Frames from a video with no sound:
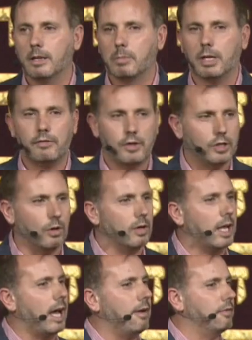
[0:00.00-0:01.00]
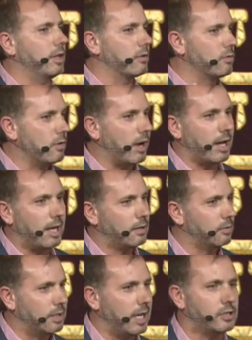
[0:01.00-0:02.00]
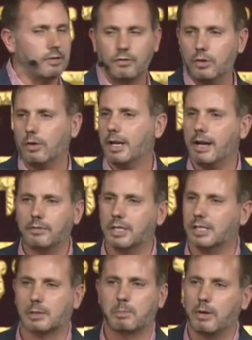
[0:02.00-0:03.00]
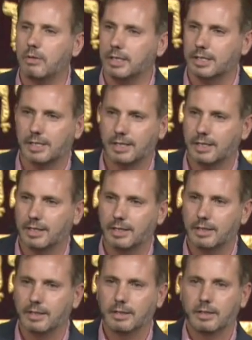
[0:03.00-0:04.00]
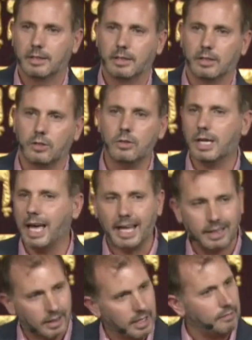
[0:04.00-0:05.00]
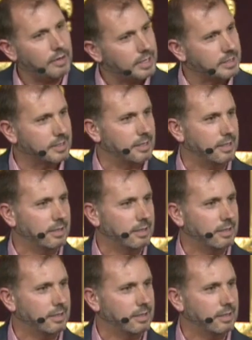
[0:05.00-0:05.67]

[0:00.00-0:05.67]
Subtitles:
But if you don't have the Ruach HaKodesh, if you don't have the Spirit, you can't live it.